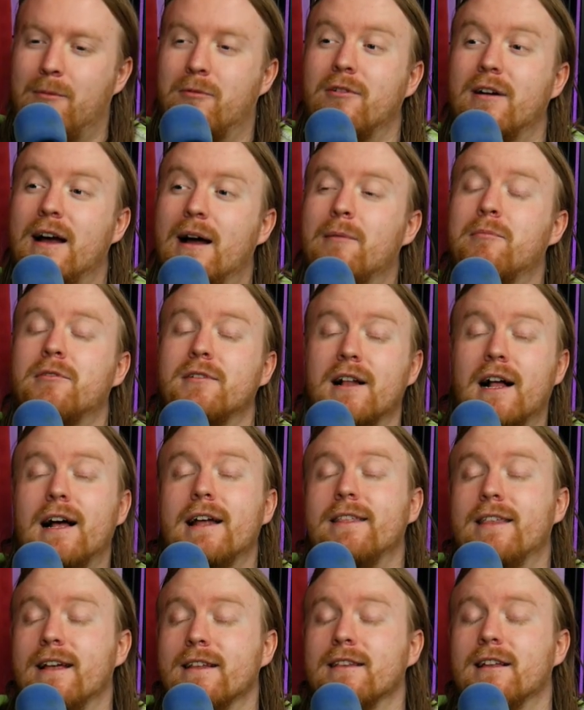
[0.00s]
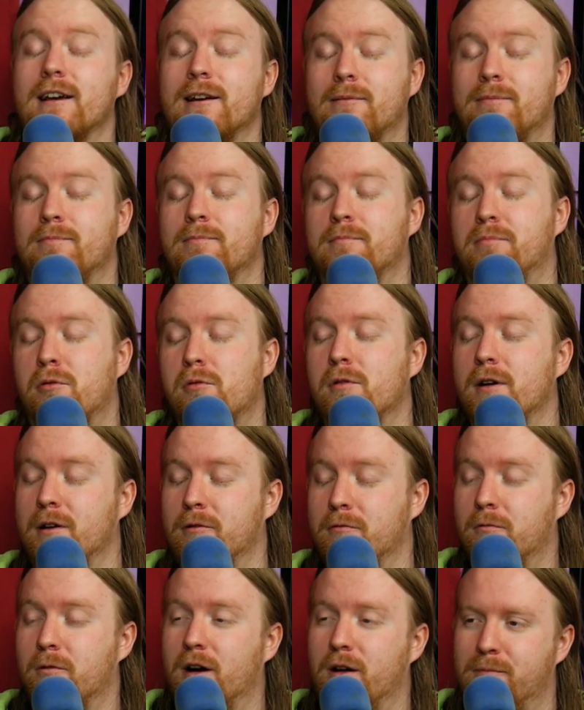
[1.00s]
I'm glad I'm glad that like
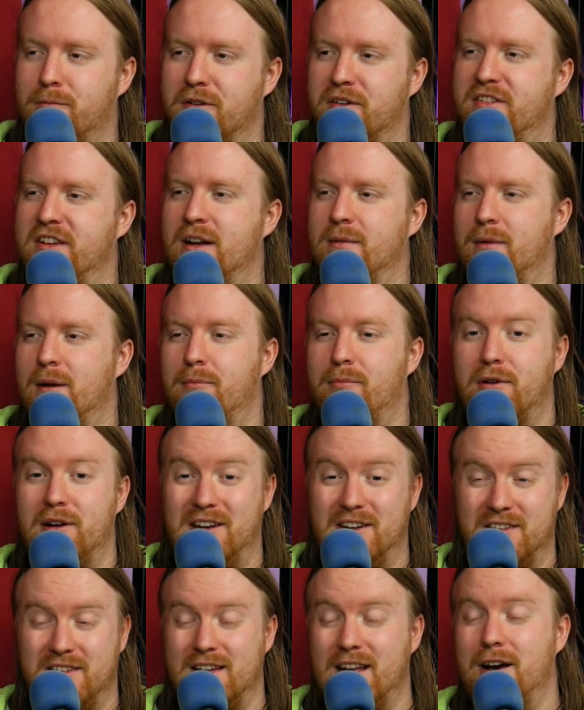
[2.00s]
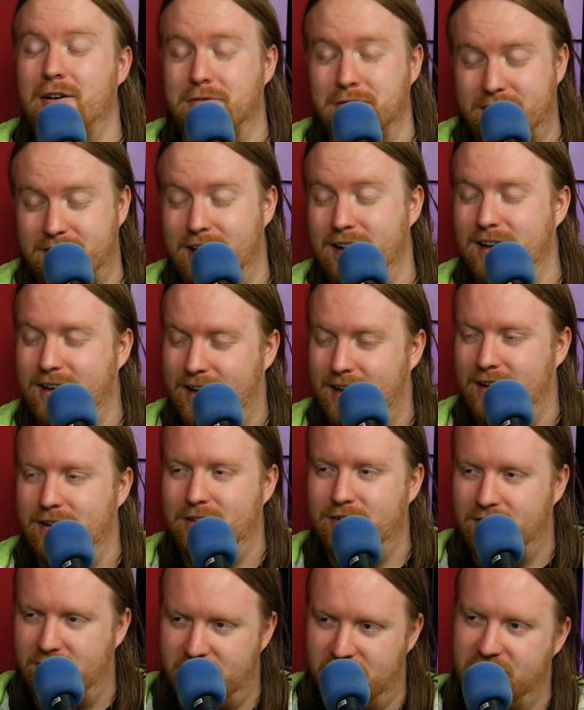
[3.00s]
0.1 percent of my brain is now
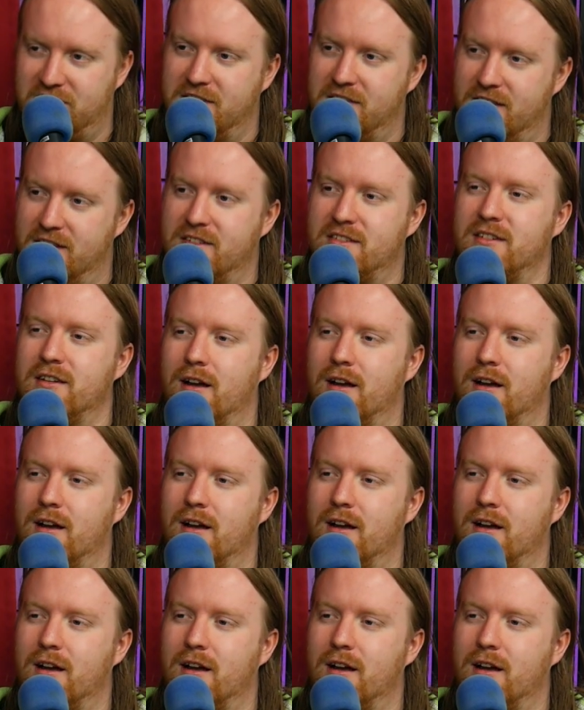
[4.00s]
dedicated to just this